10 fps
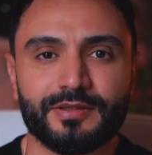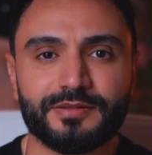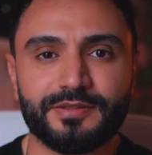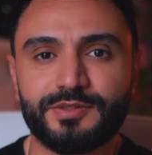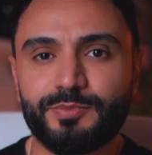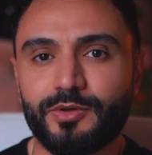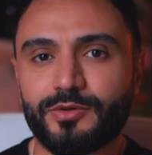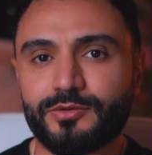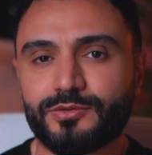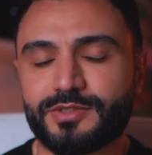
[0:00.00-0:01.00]
This
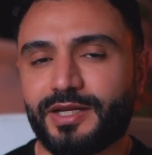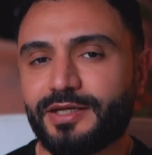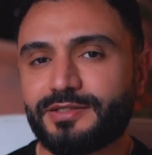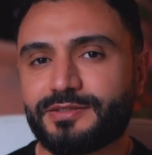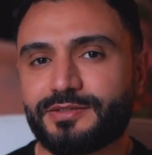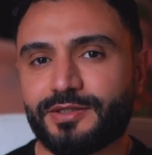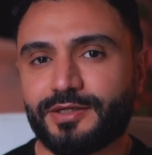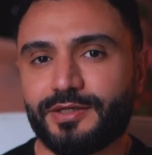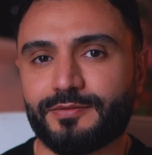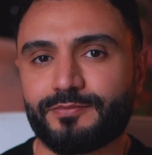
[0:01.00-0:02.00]
belongs to the next
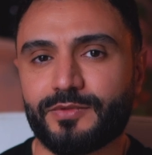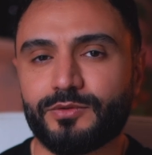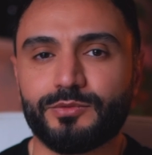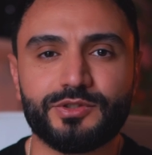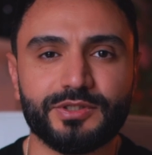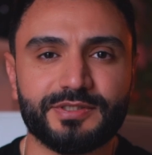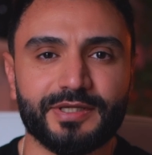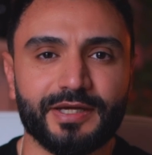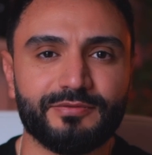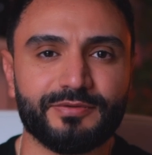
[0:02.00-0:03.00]
circle which is
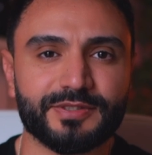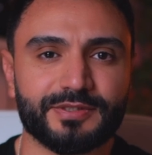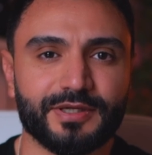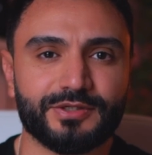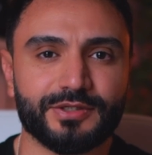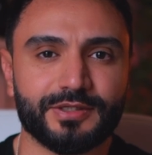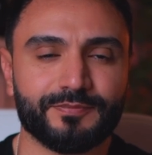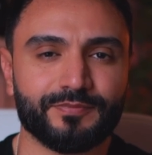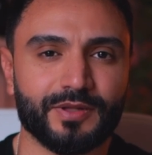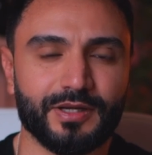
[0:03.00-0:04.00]
the infrastructure
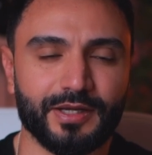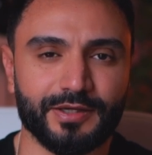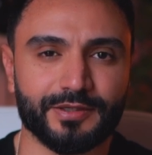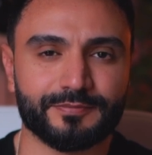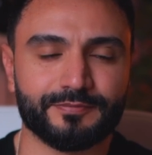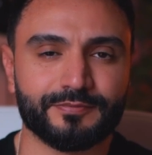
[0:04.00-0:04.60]
layer.